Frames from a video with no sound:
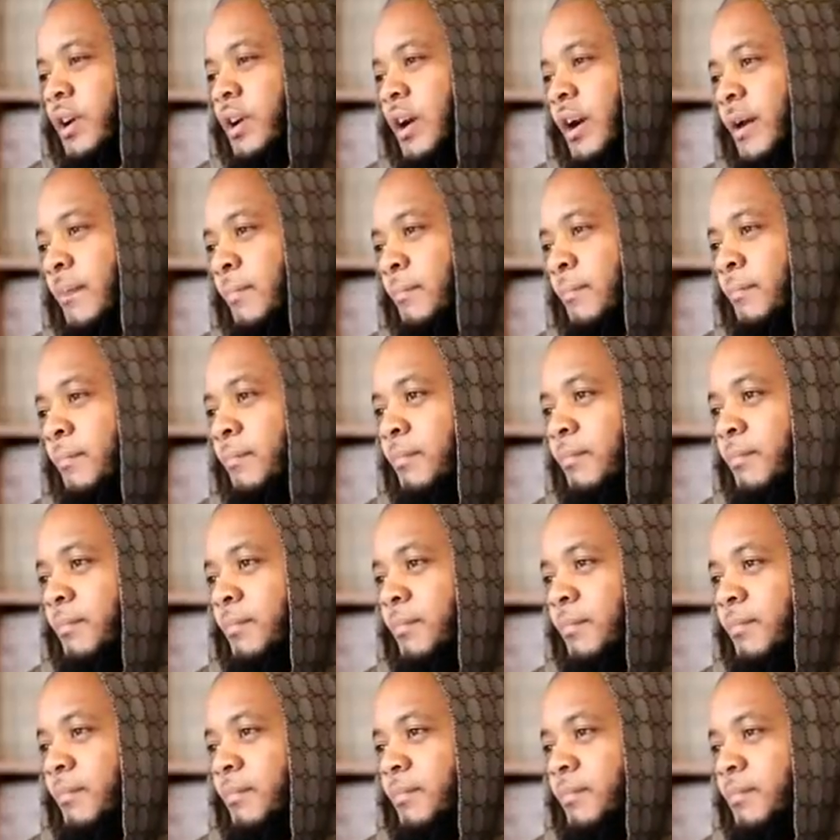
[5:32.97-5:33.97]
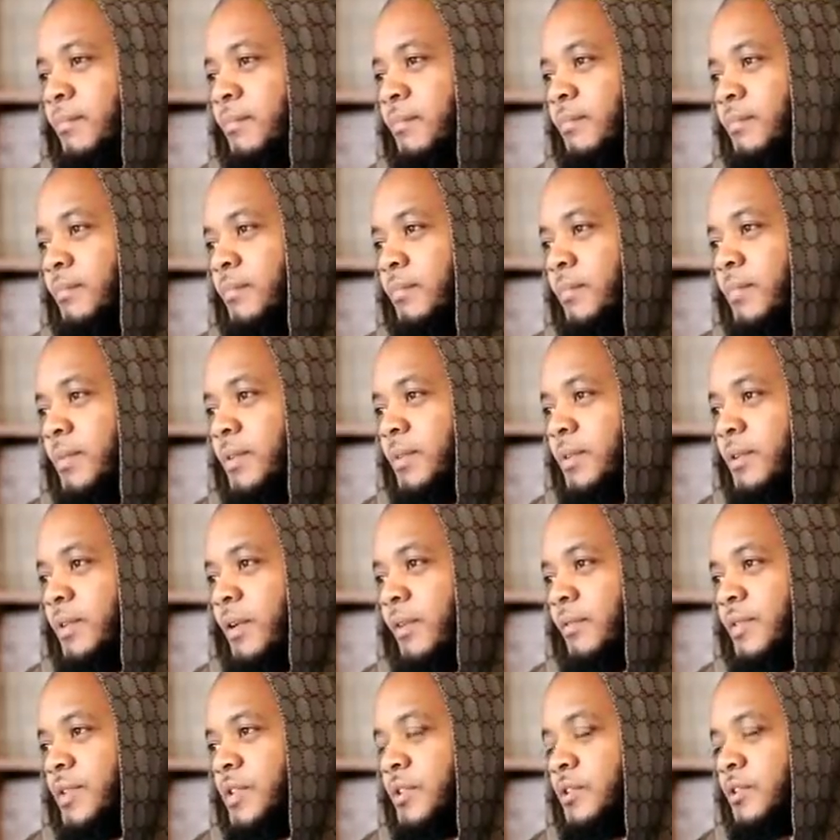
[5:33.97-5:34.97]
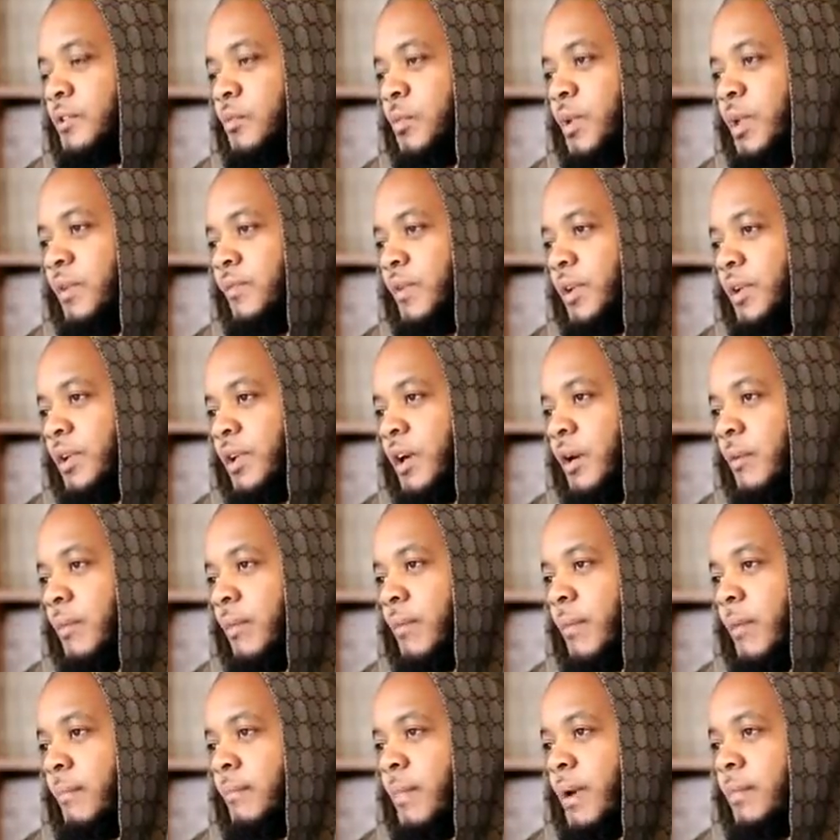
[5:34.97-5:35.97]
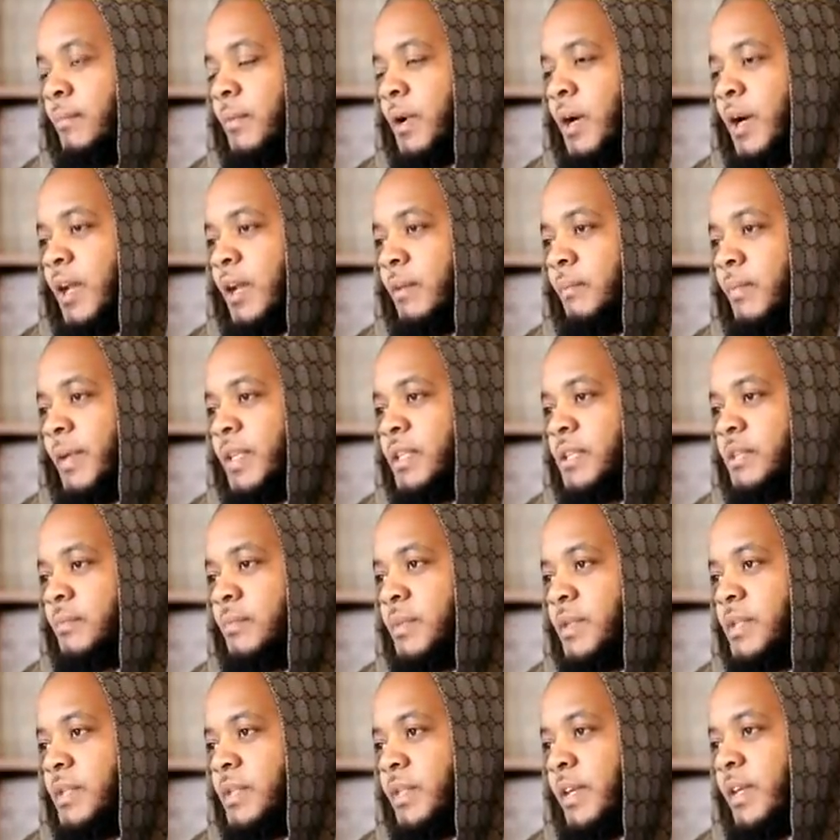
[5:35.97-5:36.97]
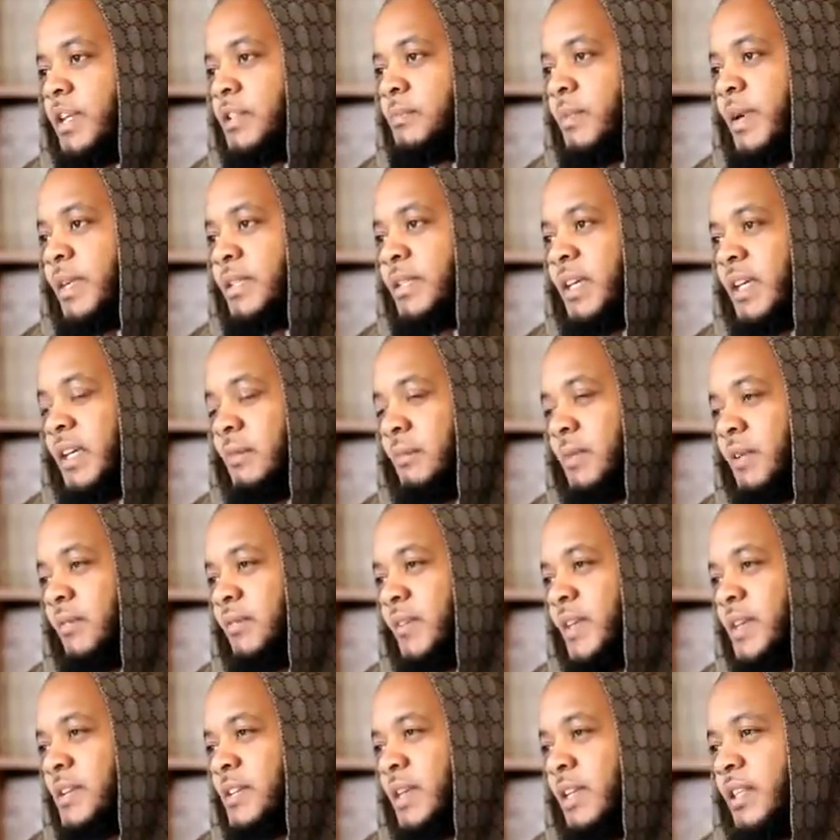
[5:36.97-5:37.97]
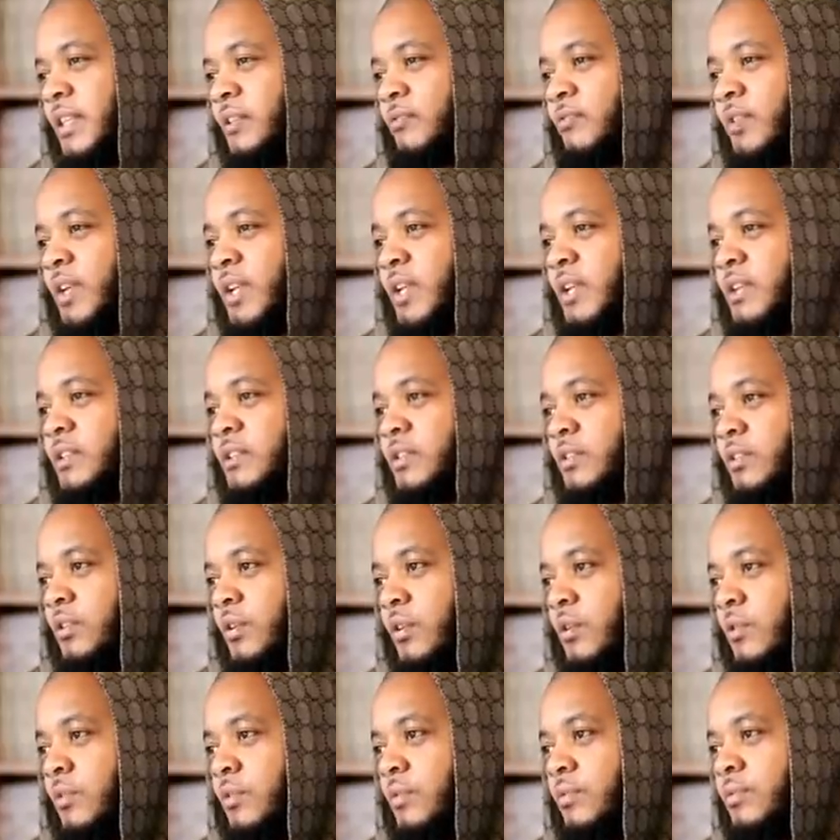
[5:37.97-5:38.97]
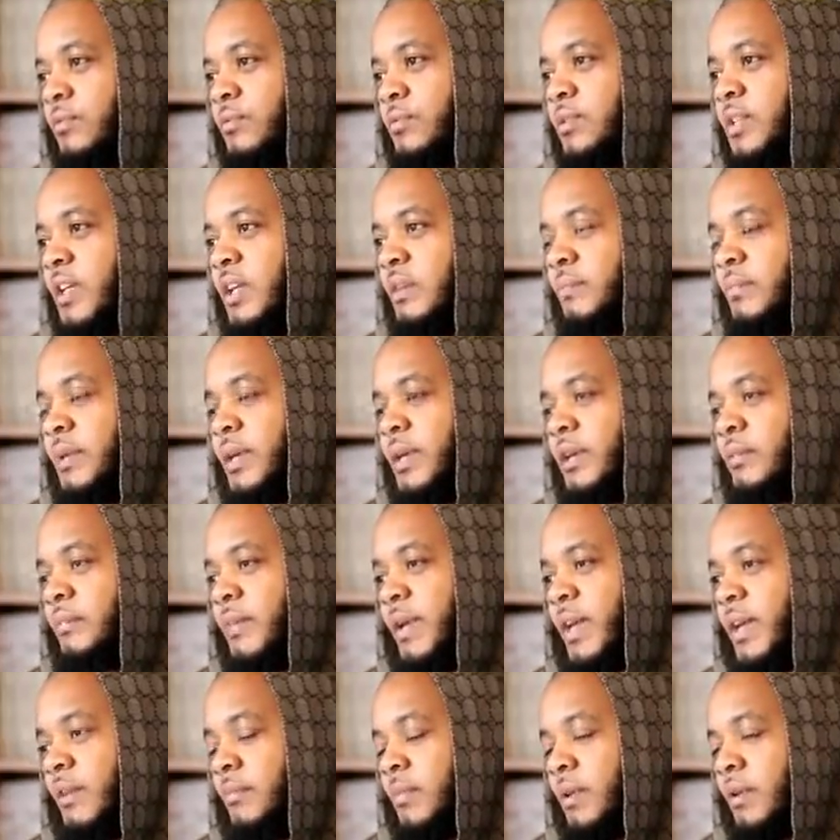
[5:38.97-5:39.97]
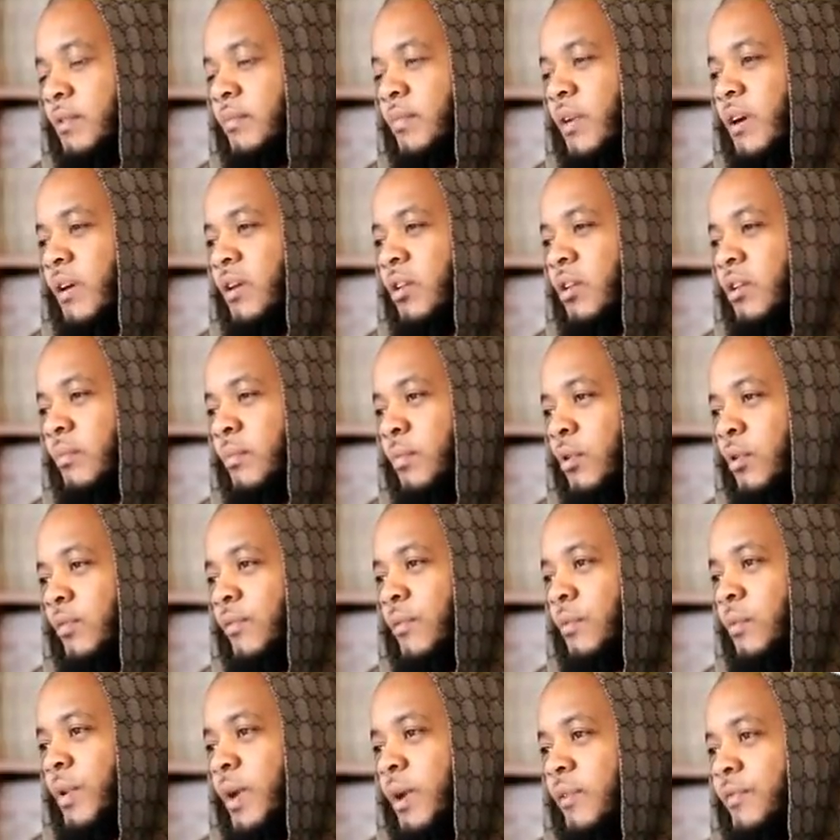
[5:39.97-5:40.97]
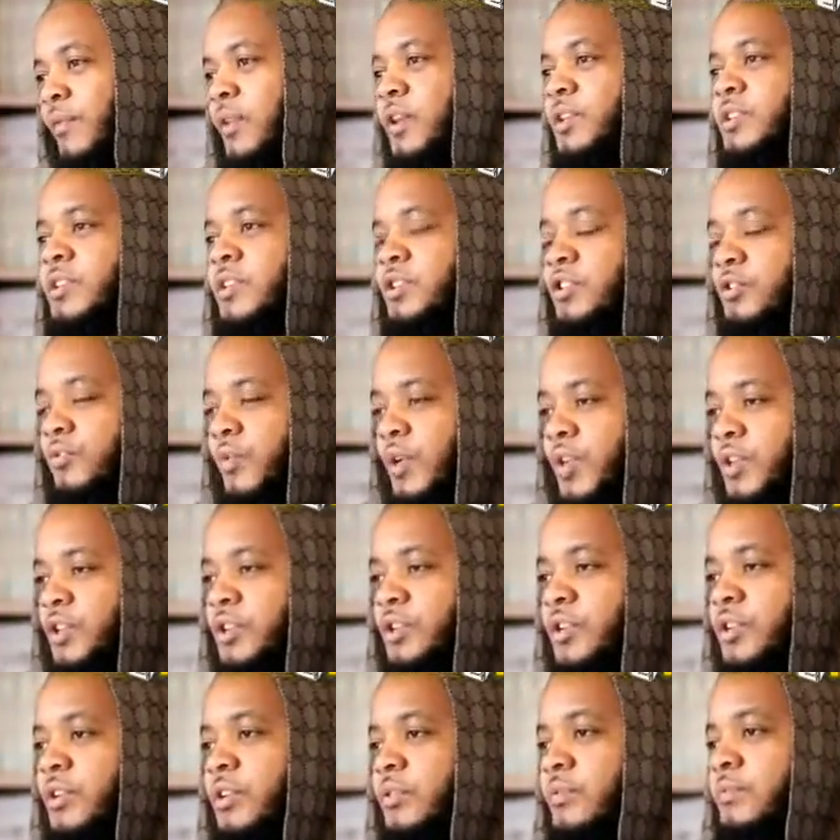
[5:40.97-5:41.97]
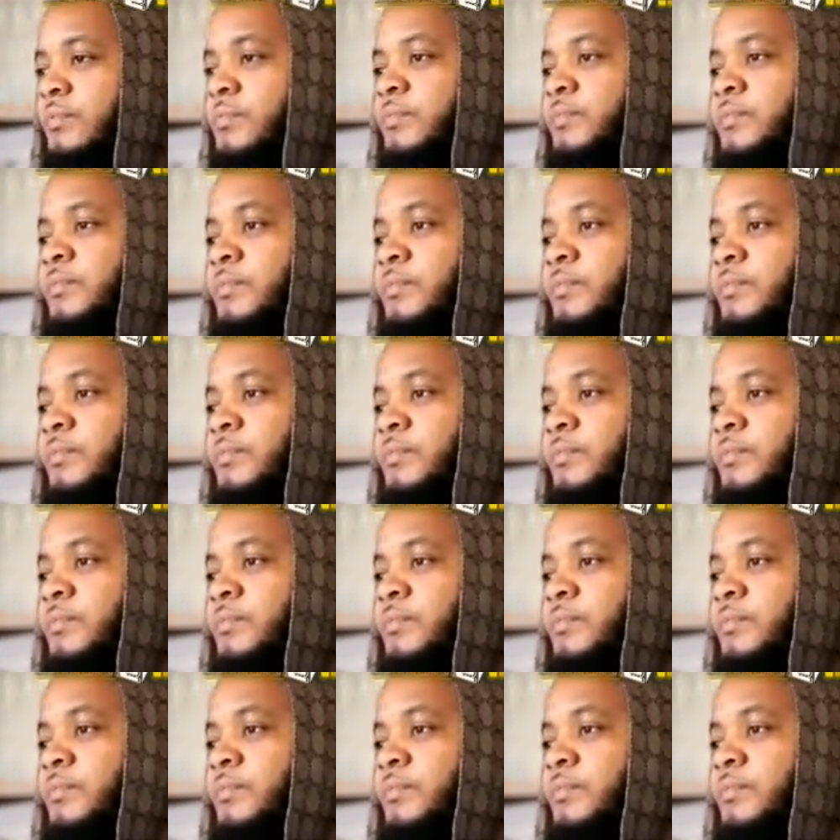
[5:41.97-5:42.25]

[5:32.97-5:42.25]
obviously it's the will of Allah, but my mum kind of made some mistakes by telling me things I didn't really need to know, making me a lot more aware of her situation,